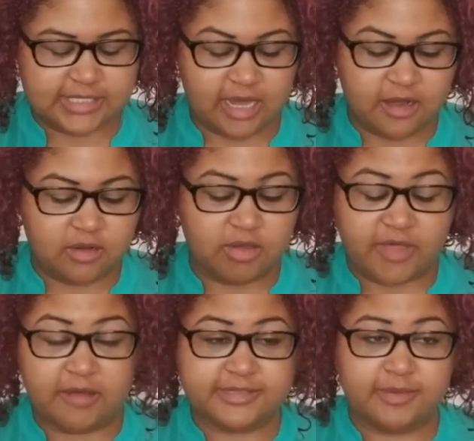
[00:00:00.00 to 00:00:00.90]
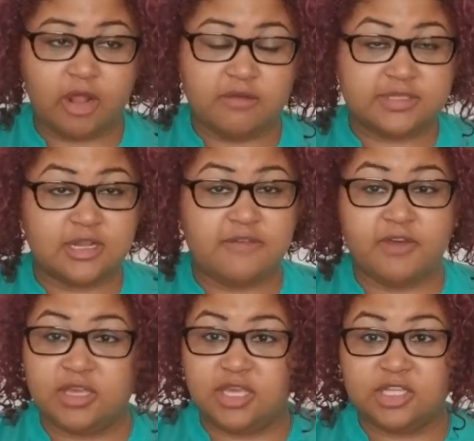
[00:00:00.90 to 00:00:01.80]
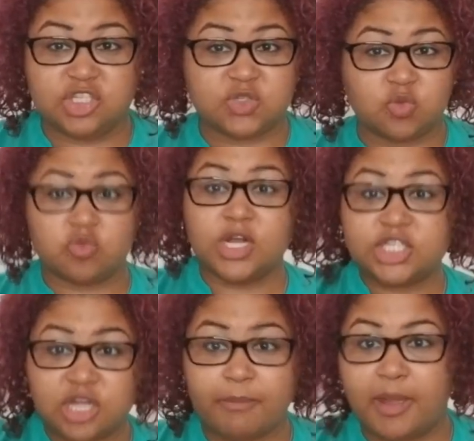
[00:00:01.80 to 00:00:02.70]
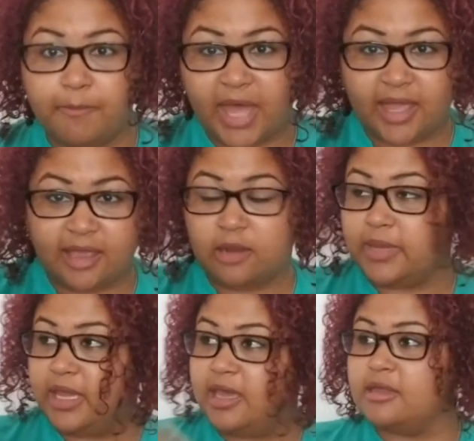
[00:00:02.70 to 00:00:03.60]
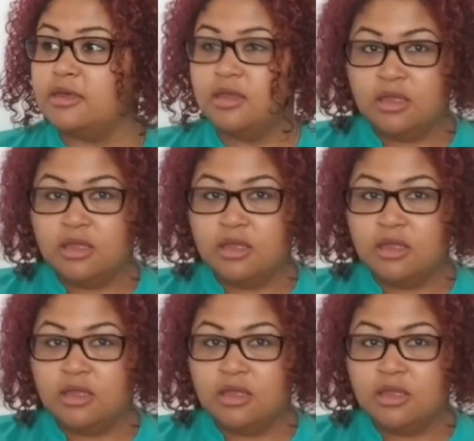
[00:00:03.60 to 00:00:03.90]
I don't know what that was, but all of a sudden I felt heat just rush up my back out of my head.